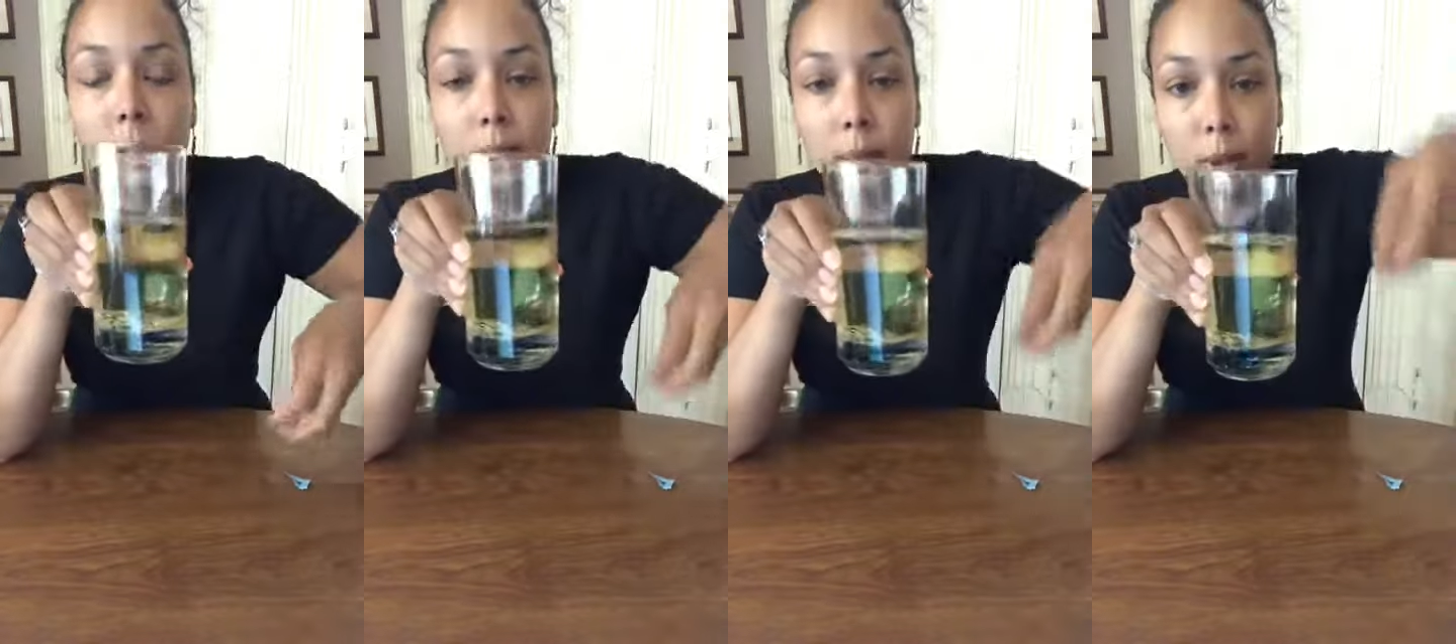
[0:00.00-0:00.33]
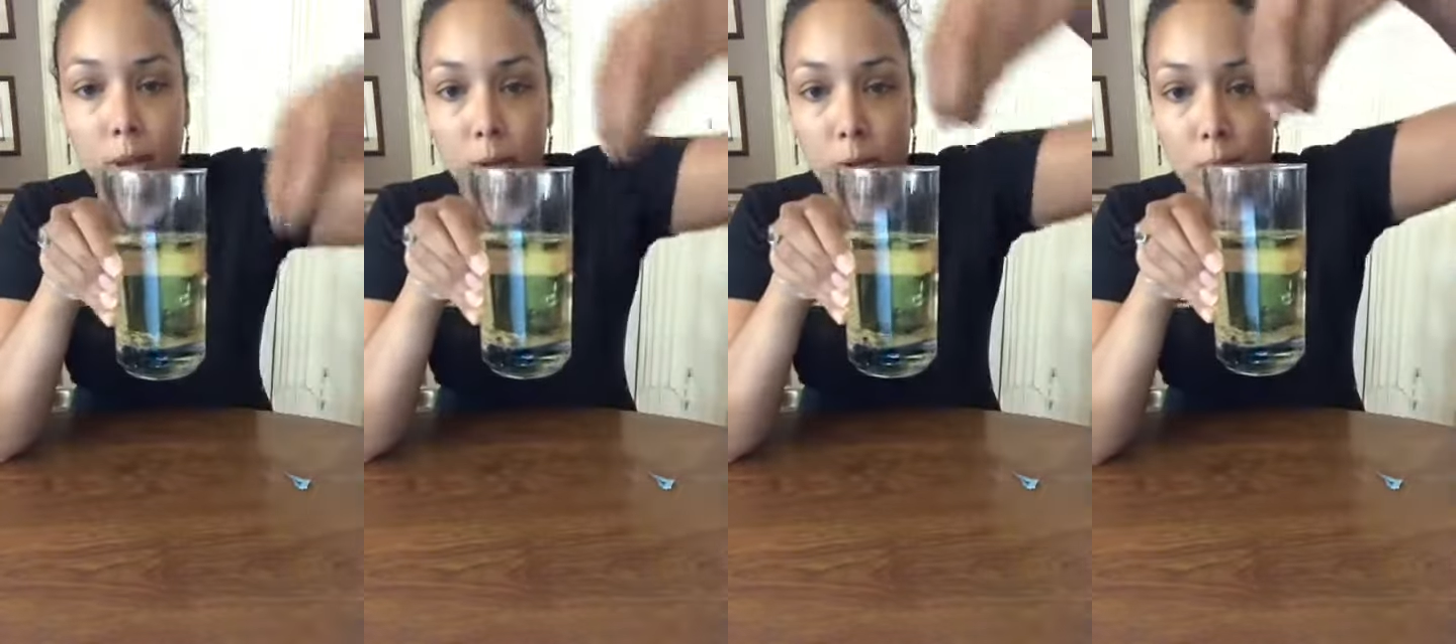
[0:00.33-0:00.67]
I'm going
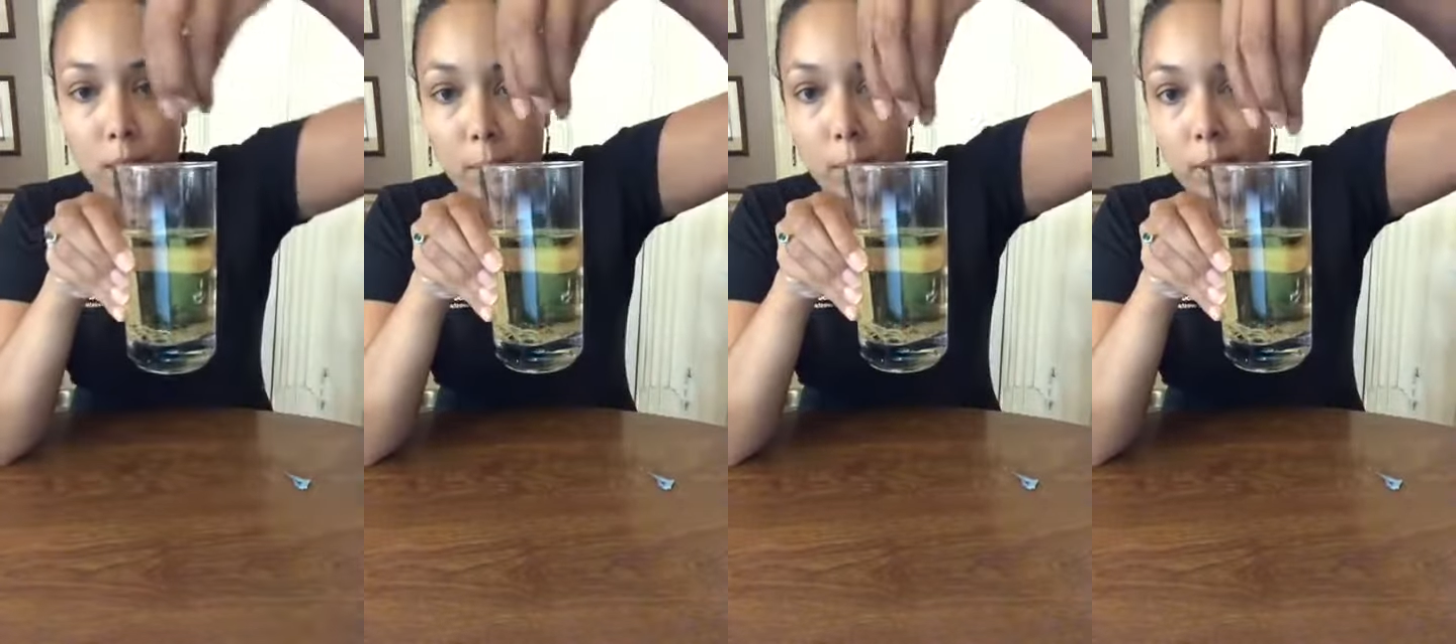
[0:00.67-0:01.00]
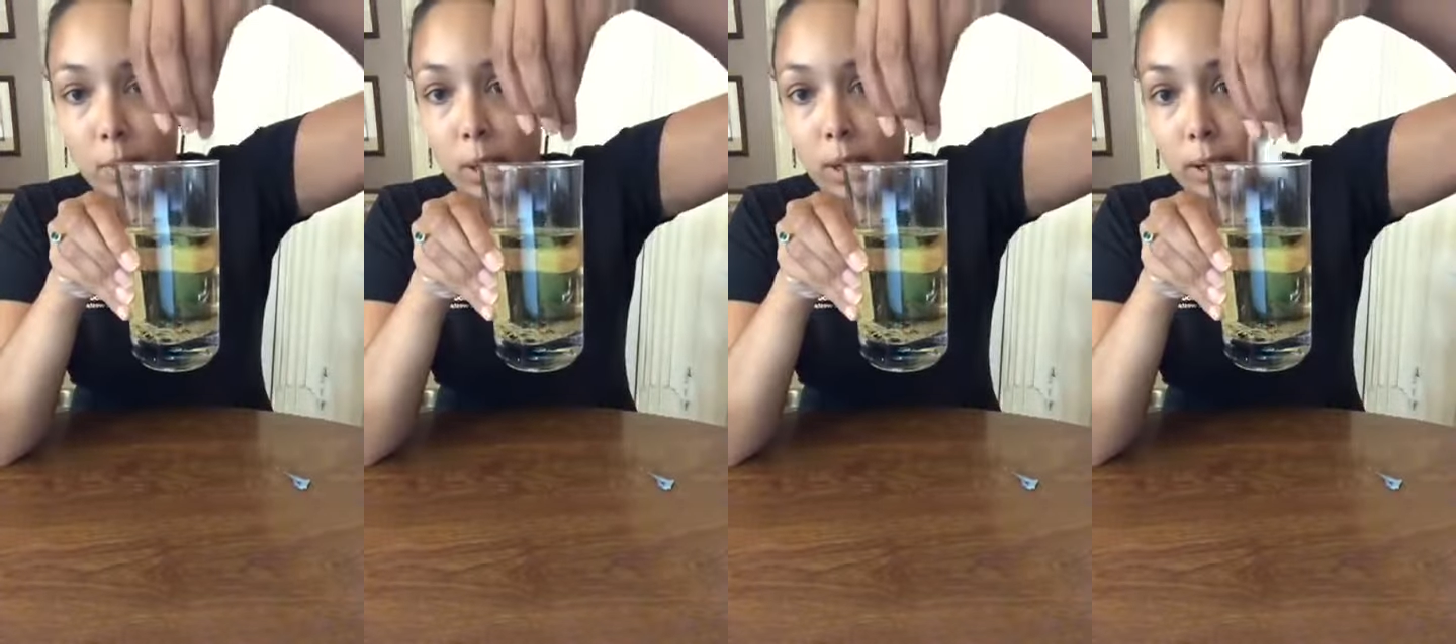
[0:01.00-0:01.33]
to drop in
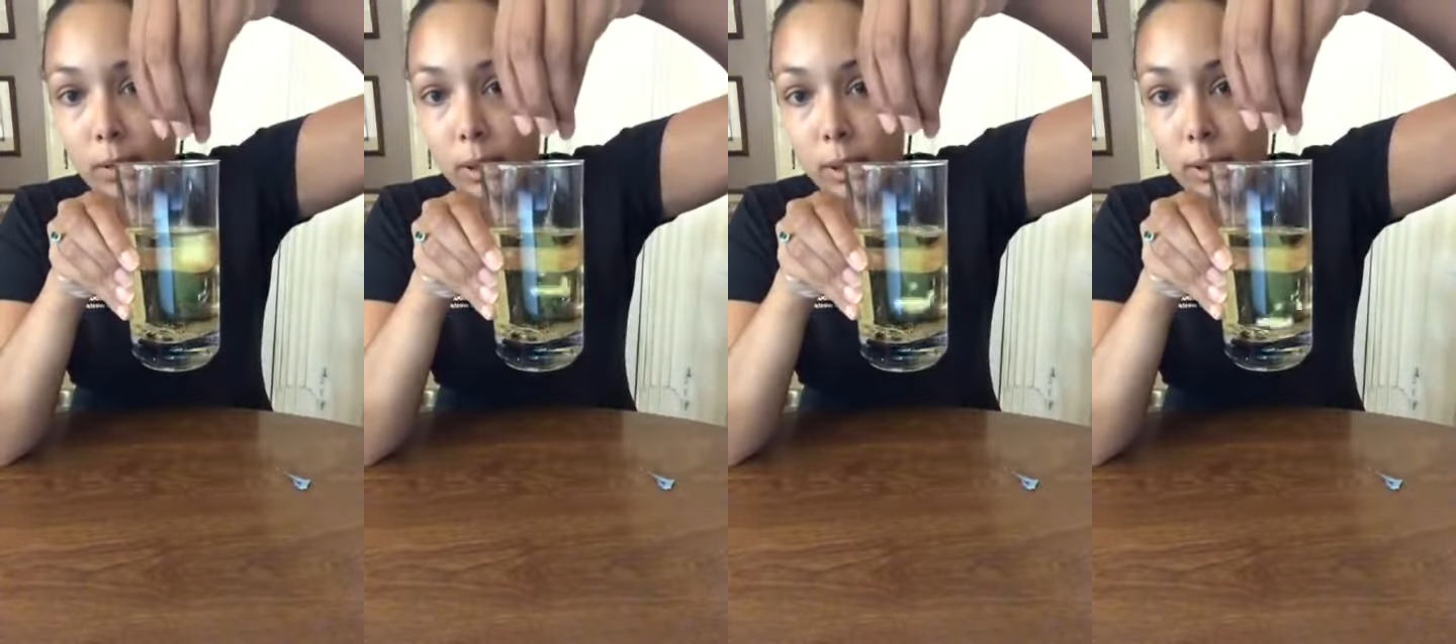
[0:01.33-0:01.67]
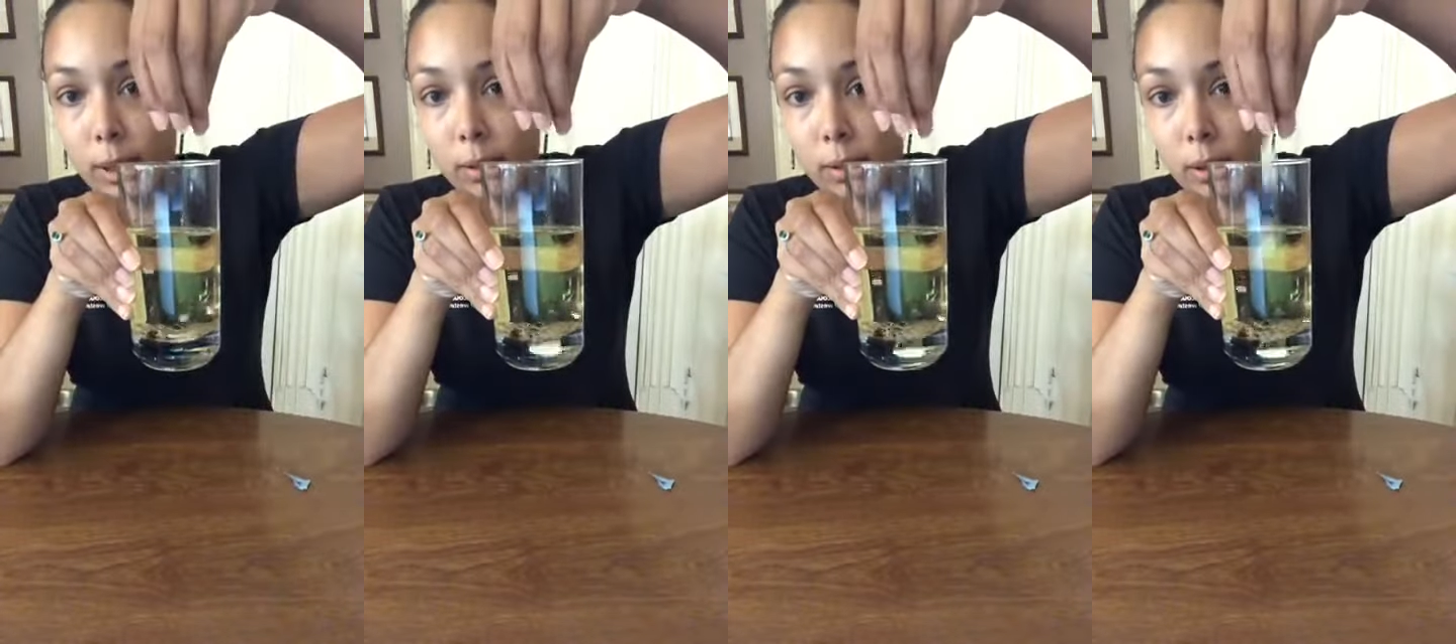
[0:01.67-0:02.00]
my Alka
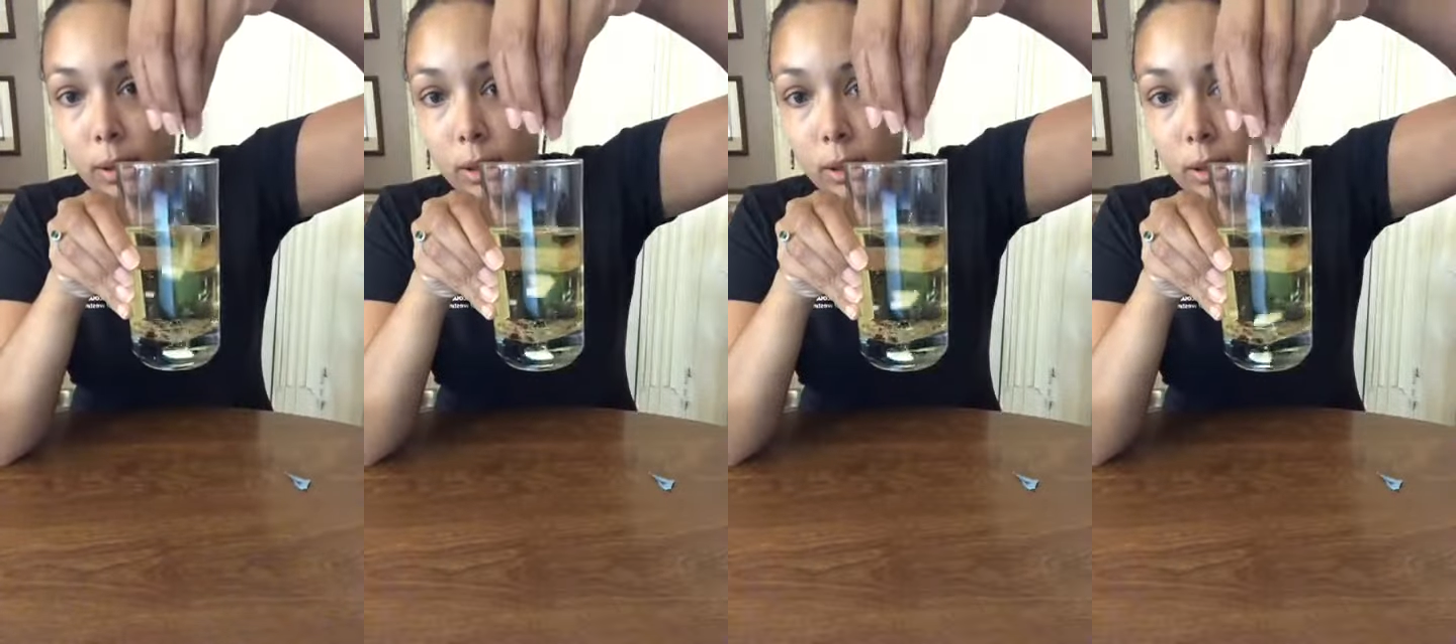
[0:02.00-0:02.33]
Seltzer.